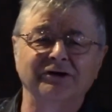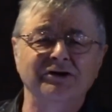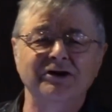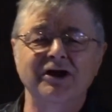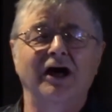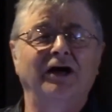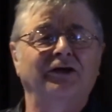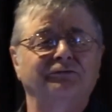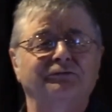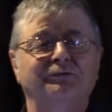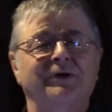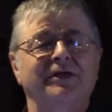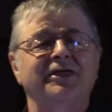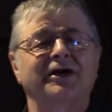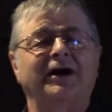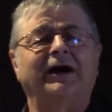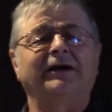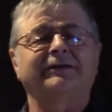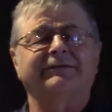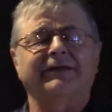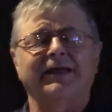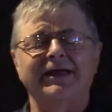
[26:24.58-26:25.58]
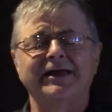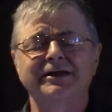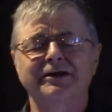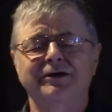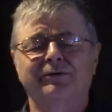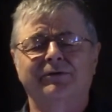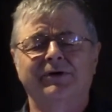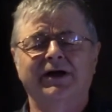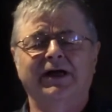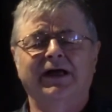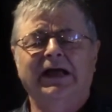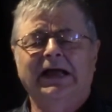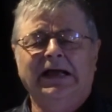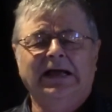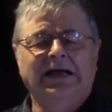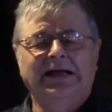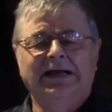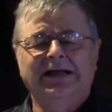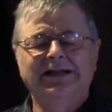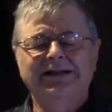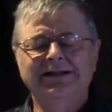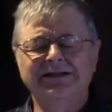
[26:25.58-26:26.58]
not with us anyway.
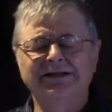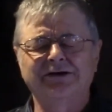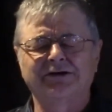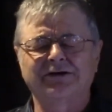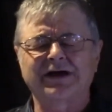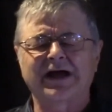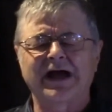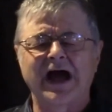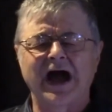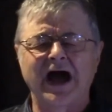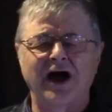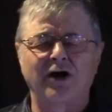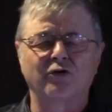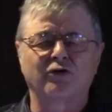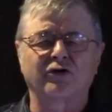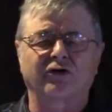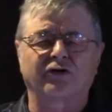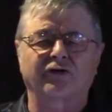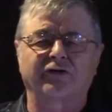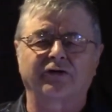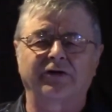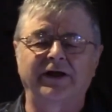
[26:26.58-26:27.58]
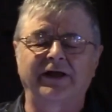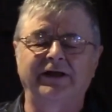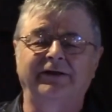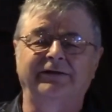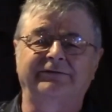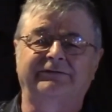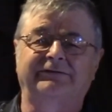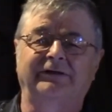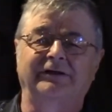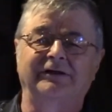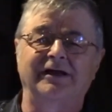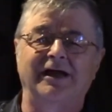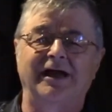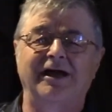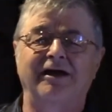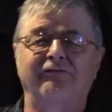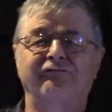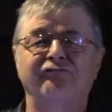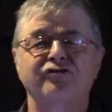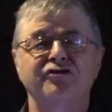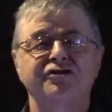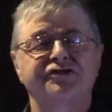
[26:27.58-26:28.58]
Look how crazy
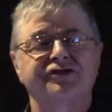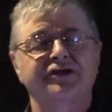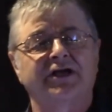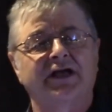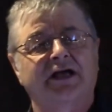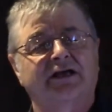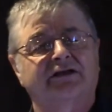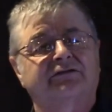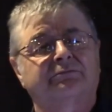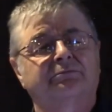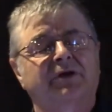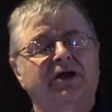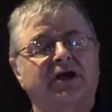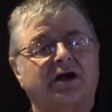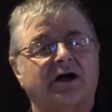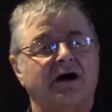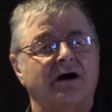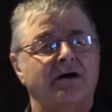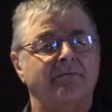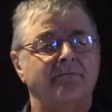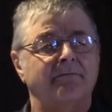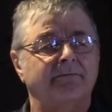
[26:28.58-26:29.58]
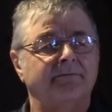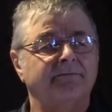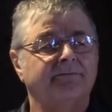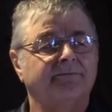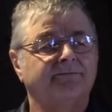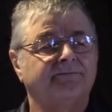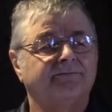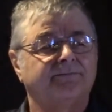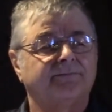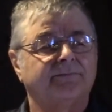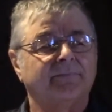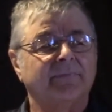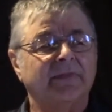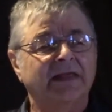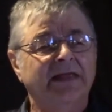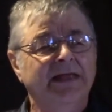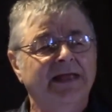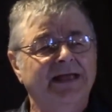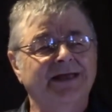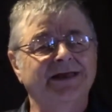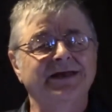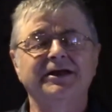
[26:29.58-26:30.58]
everything has become.
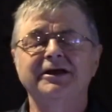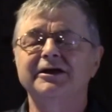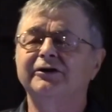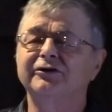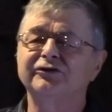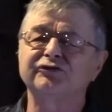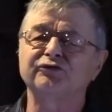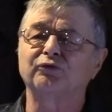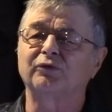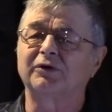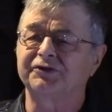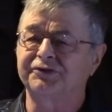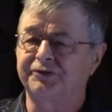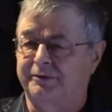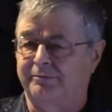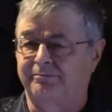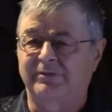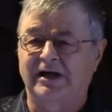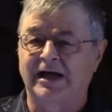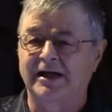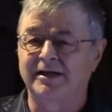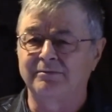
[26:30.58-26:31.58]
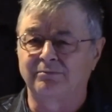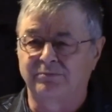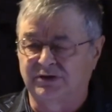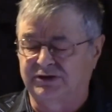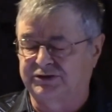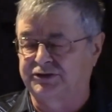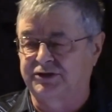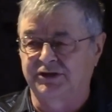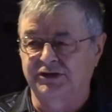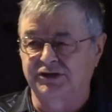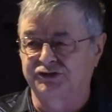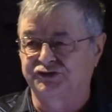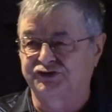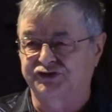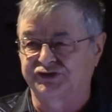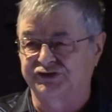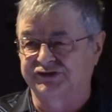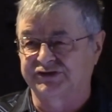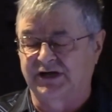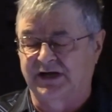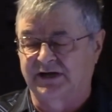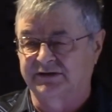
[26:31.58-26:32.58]
And here's what the Bible
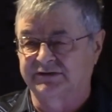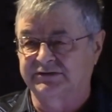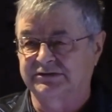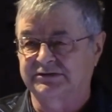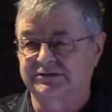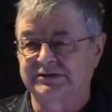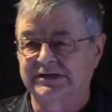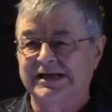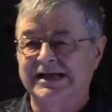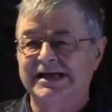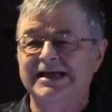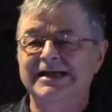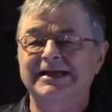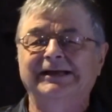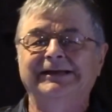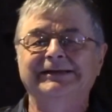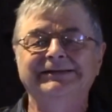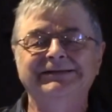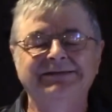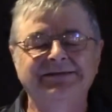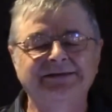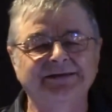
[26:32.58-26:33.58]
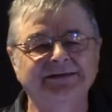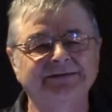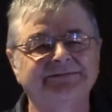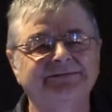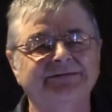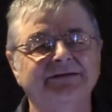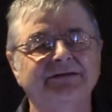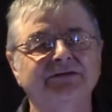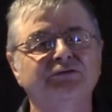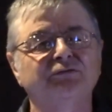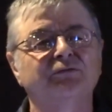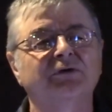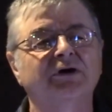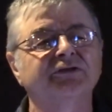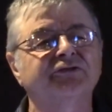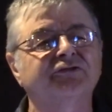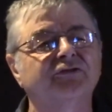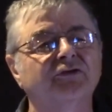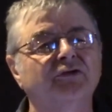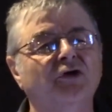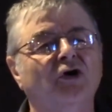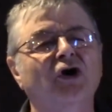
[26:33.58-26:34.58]
teaches us. This is
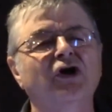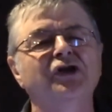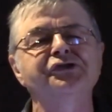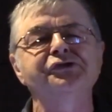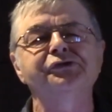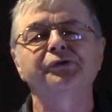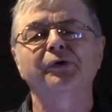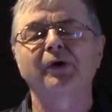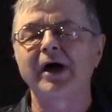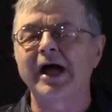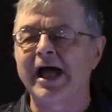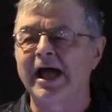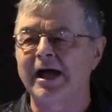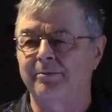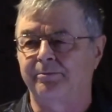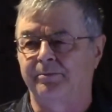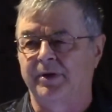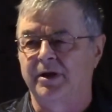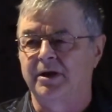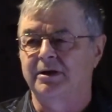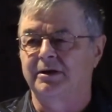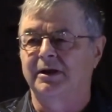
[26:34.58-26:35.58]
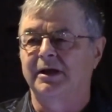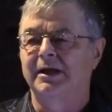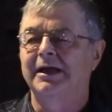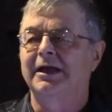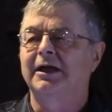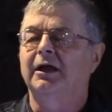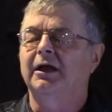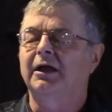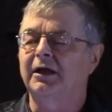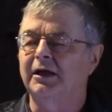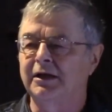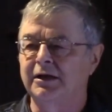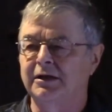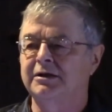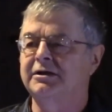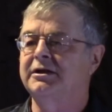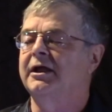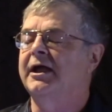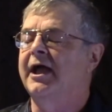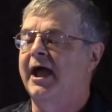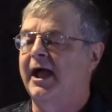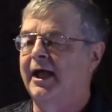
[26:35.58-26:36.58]
what's going to happen
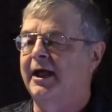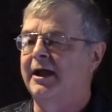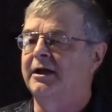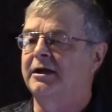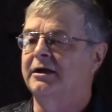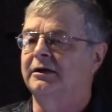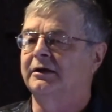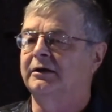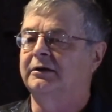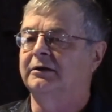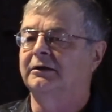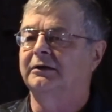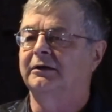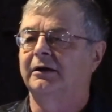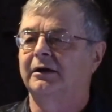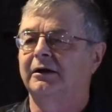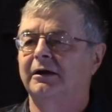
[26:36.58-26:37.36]
in the end.